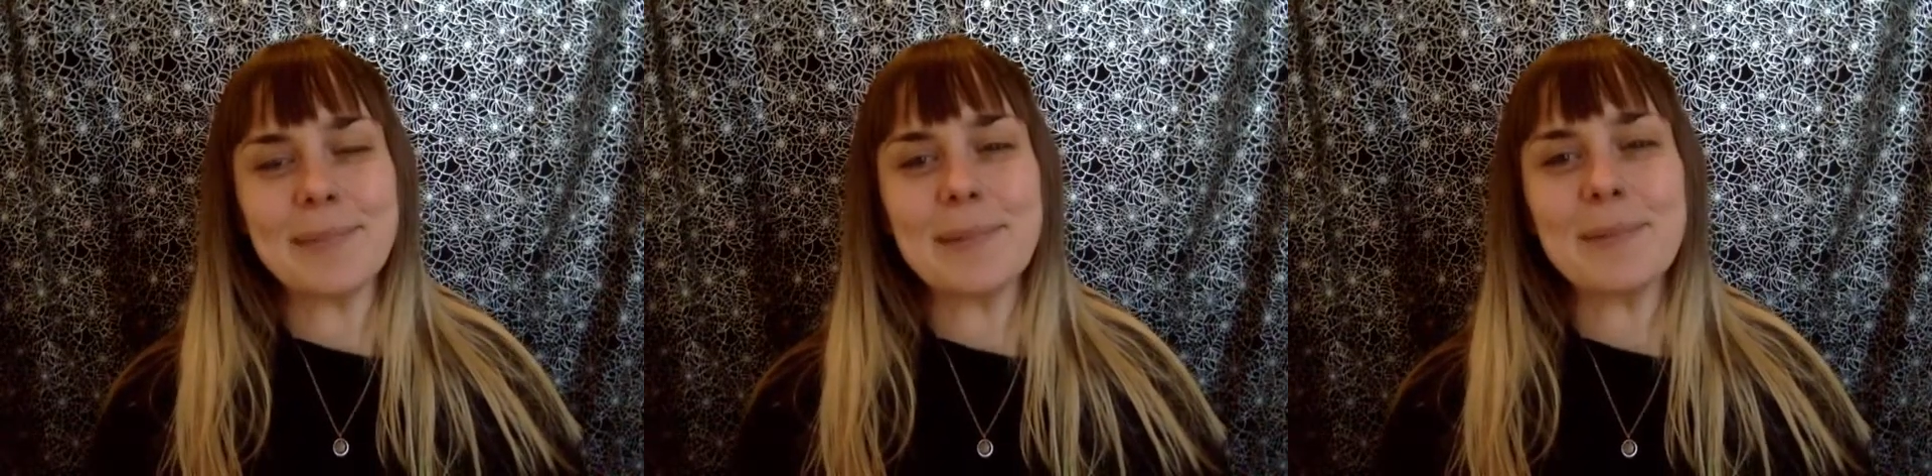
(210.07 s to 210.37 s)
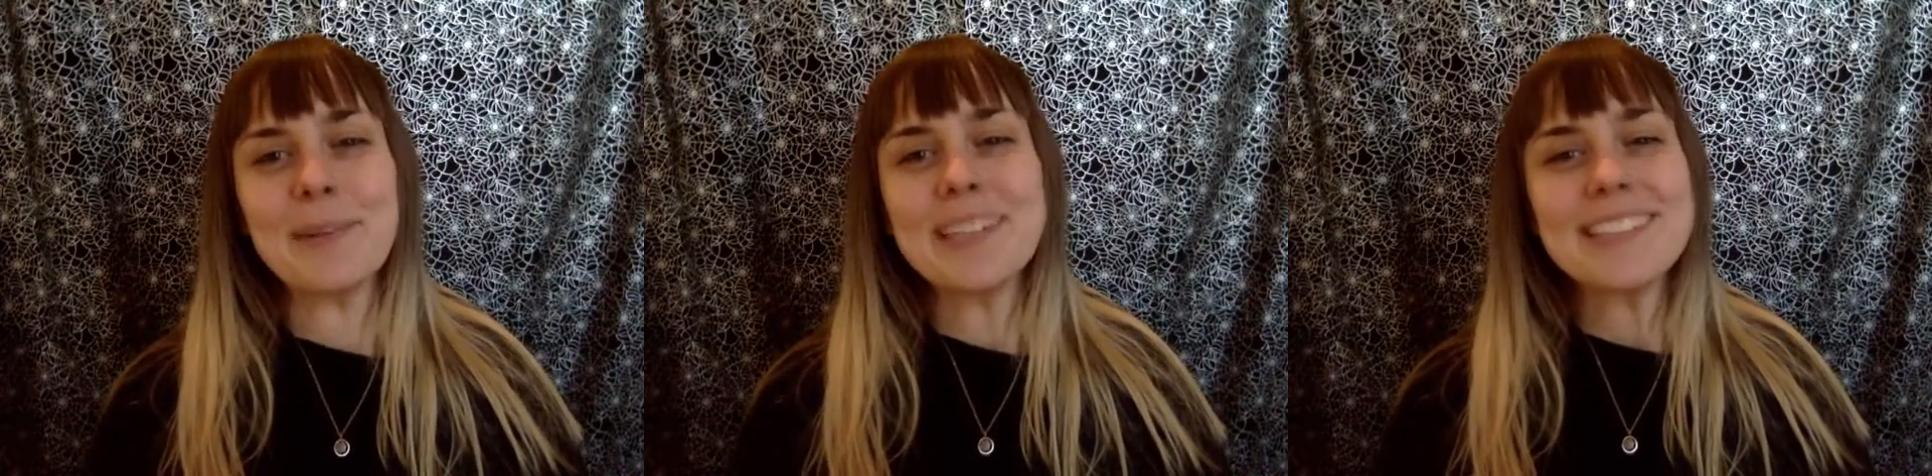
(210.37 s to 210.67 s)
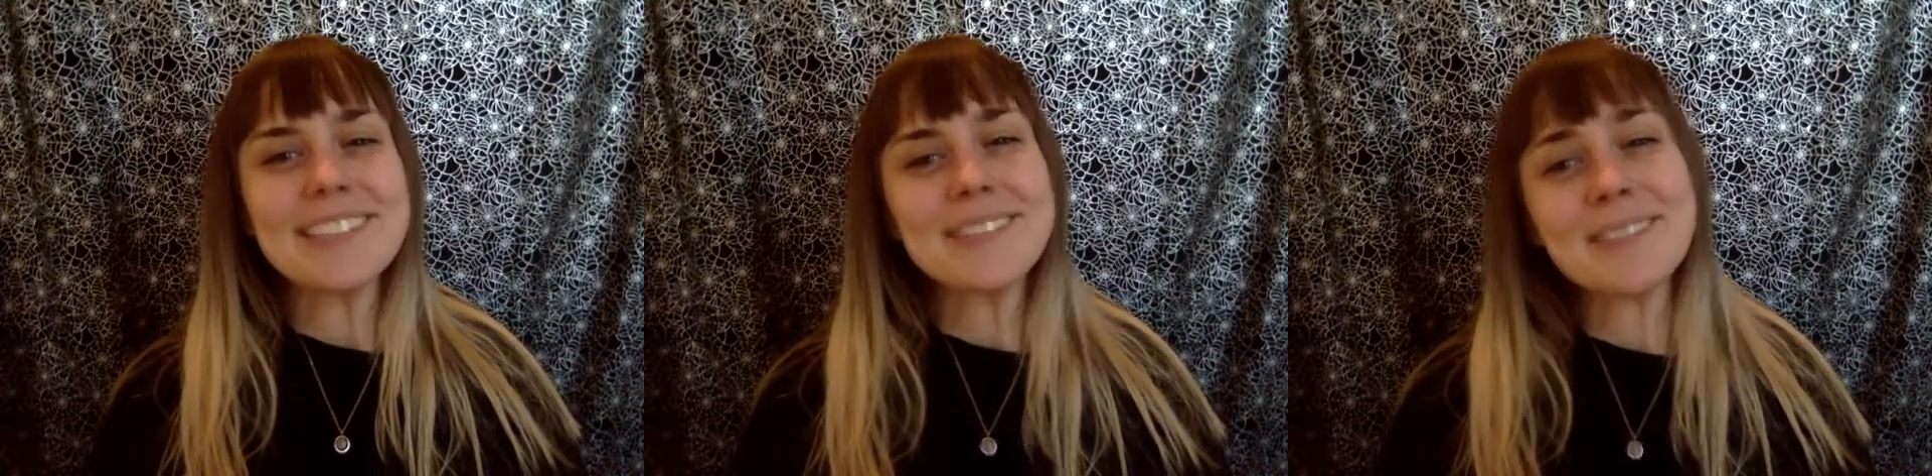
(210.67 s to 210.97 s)
but
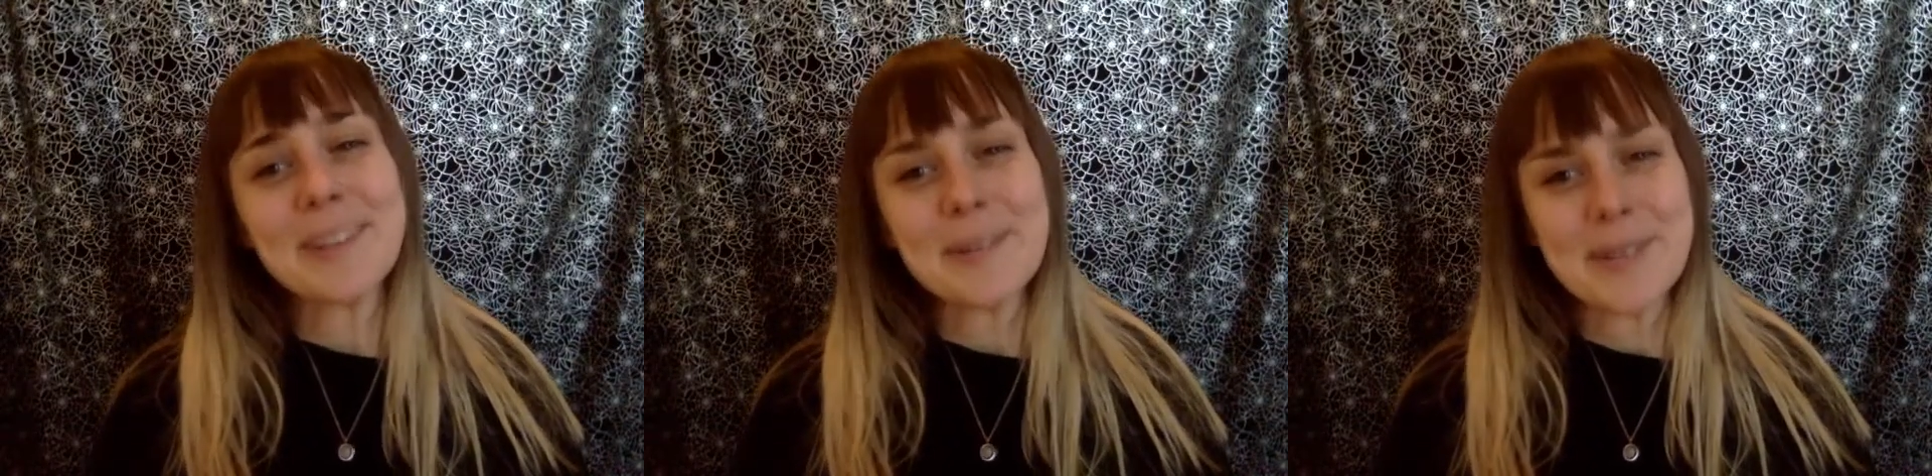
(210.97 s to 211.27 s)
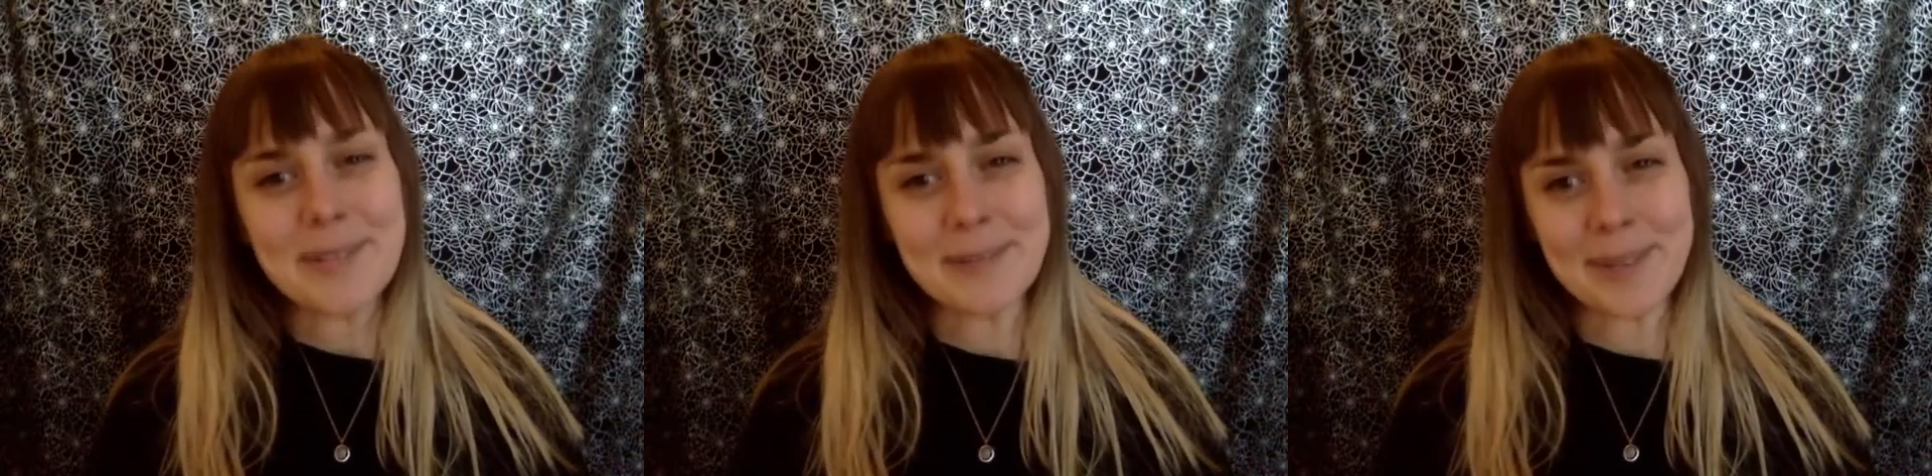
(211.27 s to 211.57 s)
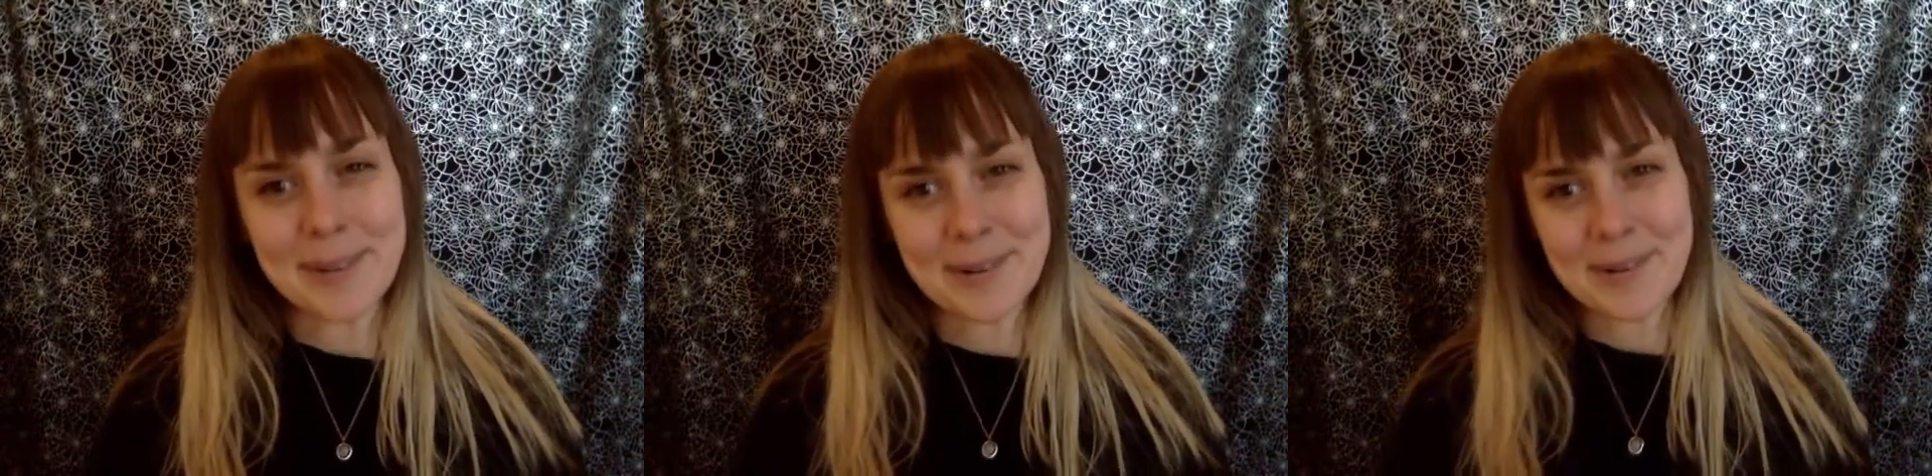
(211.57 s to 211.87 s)
once you know, you
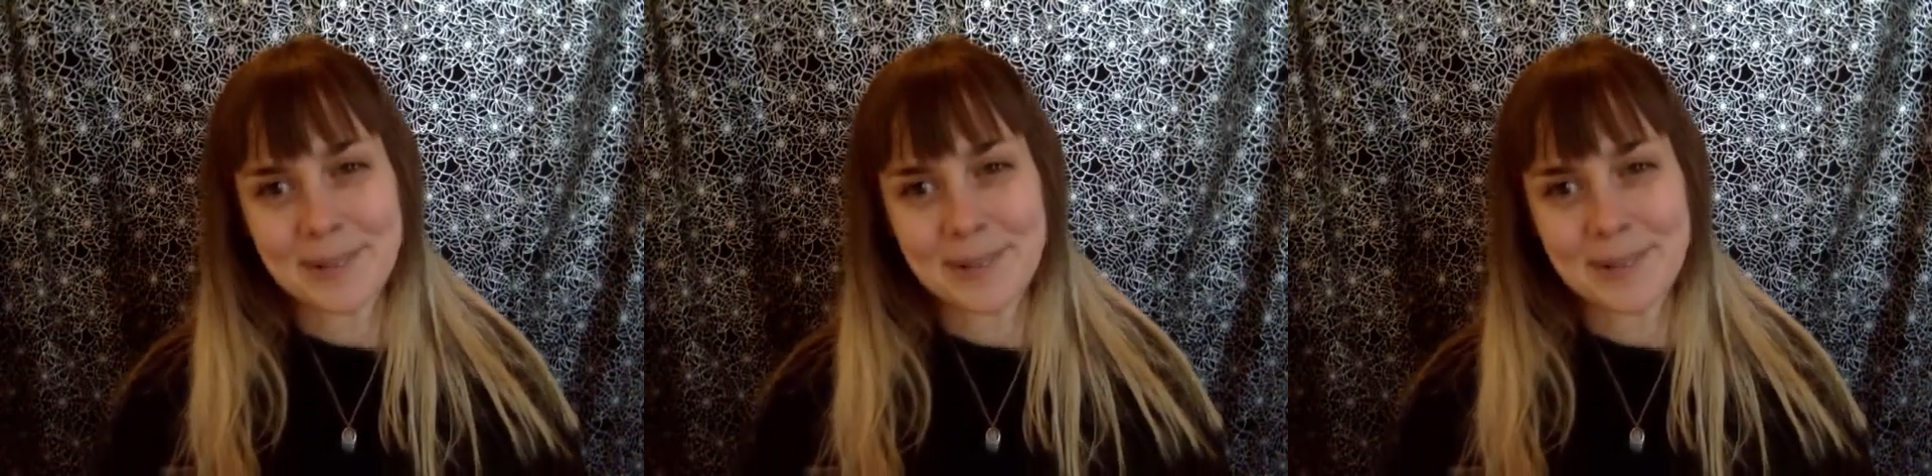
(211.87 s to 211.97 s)
know.